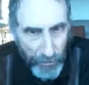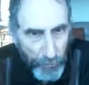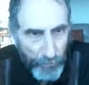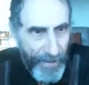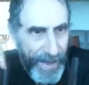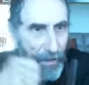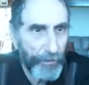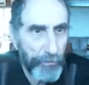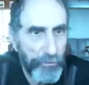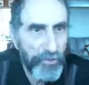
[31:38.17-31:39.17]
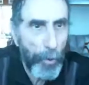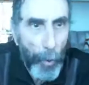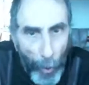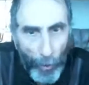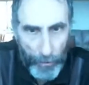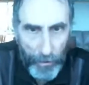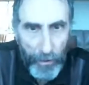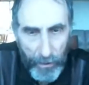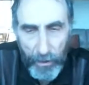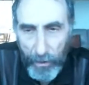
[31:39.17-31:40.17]
absolute values
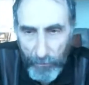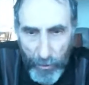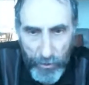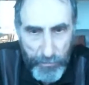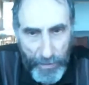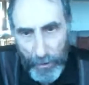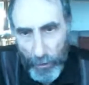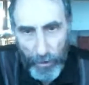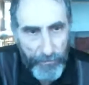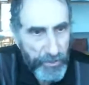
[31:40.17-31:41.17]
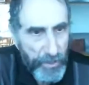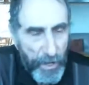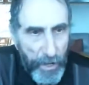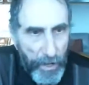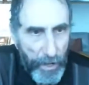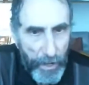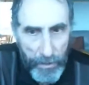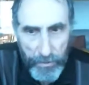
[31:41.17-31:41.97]
are of those payoffs.